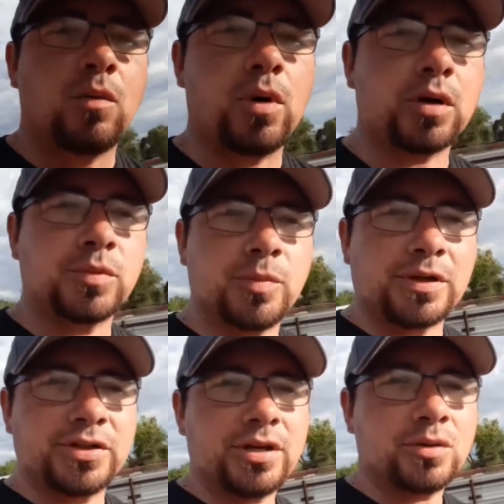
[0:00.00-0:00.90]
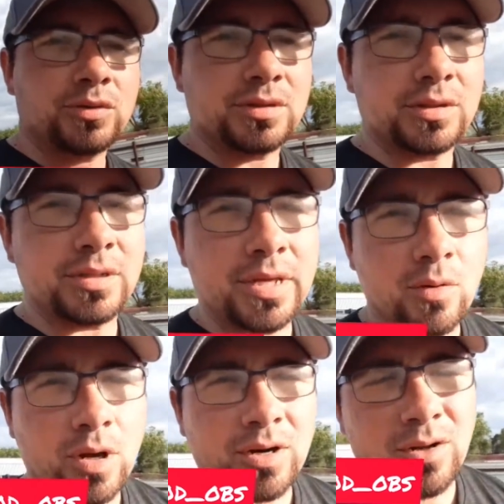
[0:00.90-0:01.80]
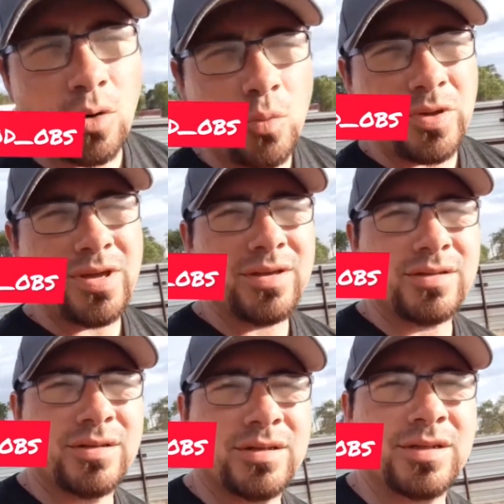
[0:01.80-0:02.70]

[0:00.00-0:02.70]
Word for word: welcome to my channel this is A-Rod OBS